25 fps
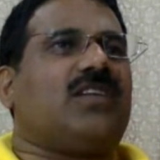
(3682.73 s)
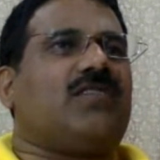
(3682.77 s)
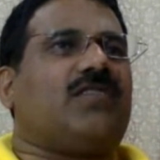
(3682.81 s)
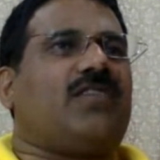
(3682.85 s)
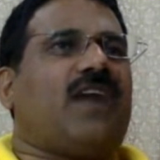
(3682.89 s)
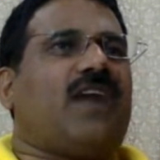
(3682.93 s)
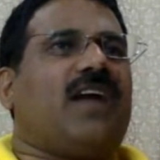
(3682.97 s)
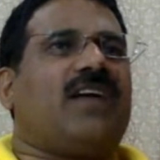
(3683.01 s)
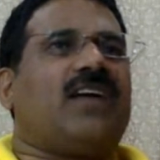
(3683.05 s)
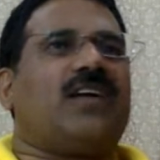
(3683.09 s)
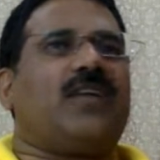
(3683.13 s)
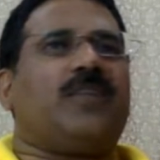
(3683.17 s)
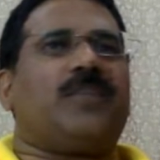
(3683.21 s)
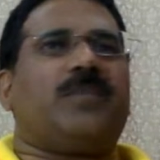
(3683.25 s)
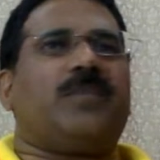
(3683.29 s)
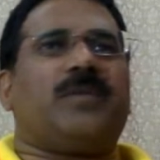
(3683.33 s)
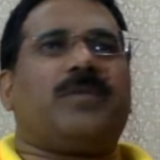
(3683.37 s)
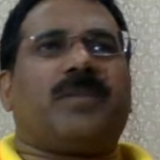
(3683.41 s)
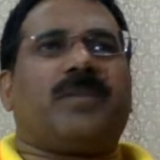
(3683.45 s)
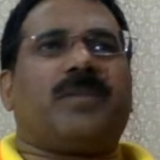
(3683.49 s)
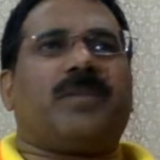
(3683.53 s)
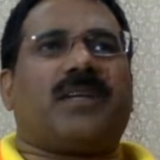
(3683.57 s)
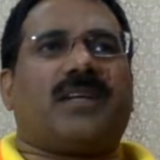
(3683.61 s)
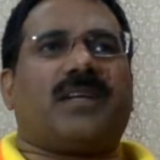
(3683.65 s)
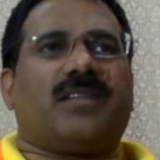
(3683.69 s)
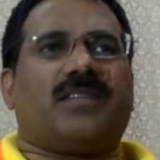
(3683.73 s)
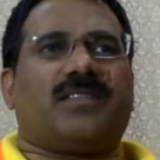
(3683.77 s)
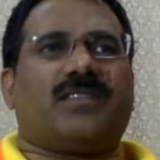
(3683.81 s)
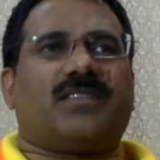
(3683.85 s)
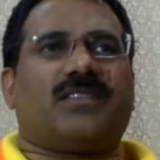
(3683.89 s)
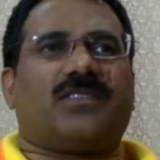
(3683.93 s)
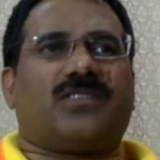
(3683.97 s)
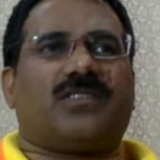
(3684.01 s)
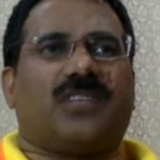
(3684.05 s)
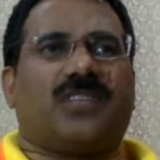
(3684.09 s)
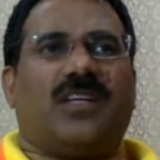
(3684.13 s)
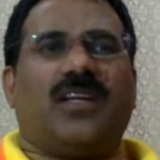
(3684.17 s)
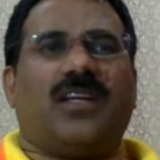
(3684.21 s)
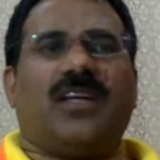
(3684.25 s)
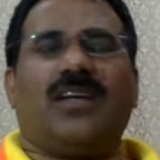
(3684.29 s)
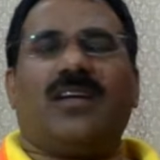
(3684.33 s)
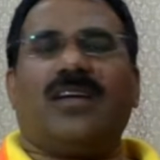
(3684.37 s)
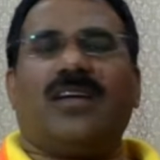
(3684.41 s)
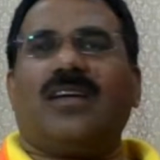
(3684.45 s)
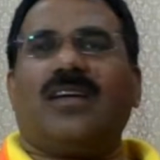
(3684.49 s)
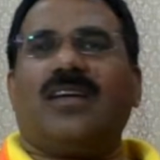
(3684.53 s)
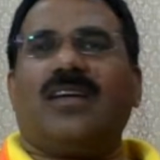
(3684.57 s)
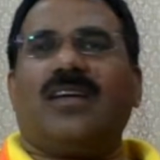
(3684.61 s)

500 people can stay,